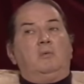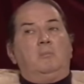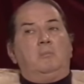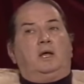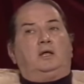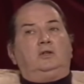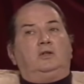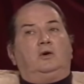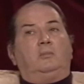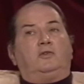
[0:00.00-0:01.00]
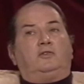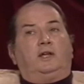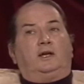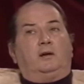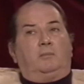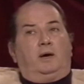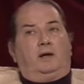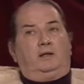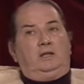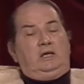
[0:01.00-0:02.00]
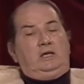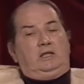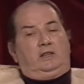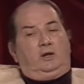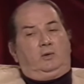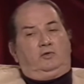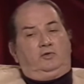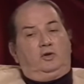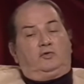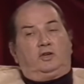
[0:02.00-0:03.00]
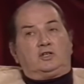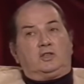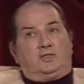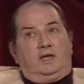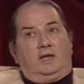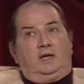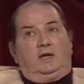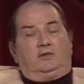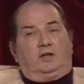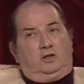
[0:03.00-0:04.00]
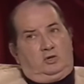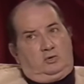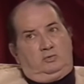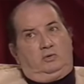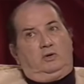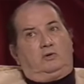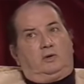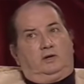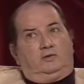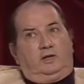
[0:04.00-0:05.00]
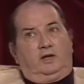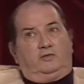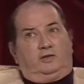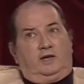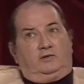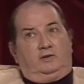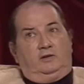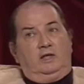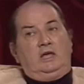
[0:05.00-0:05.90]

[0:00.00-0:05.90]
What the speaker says: Make no mistake about it, there is no such a thing as a lone crazy assassin.